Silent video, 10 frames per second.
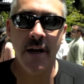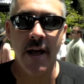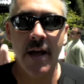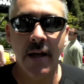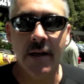
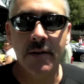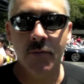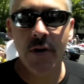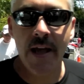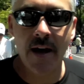and
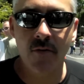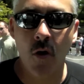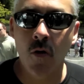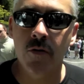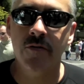we have
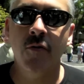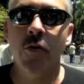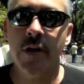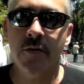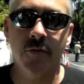over
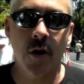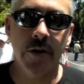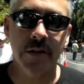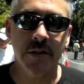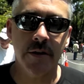40
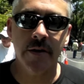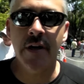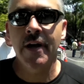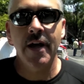Ferraris here,